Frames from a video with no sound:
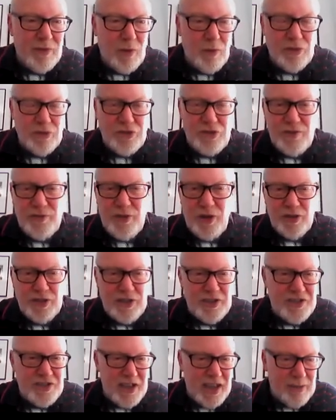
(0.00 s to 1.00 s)
once you've got
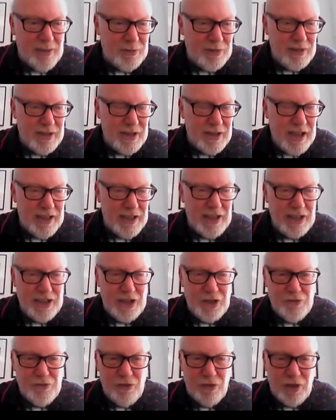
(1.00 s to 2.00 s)
your table, and then
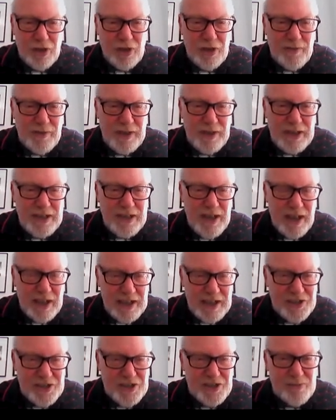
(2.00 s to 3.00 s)
you draw a lovely,
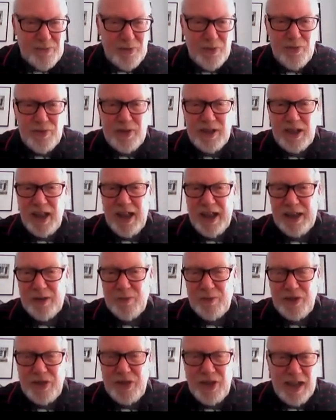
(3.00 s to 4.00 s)
nice, smooth line
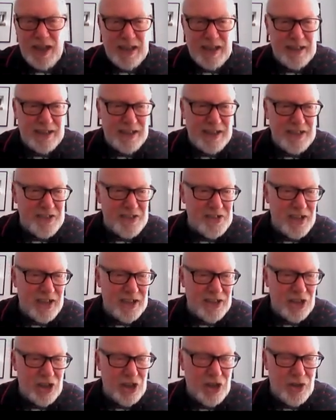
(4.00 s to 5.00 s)
with your hand
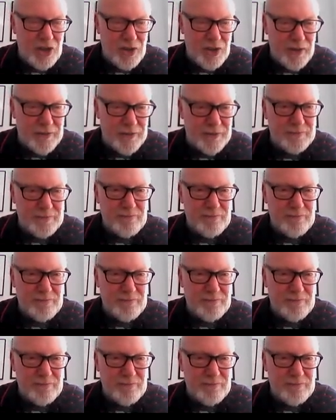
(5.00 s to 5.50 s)
inside the curve.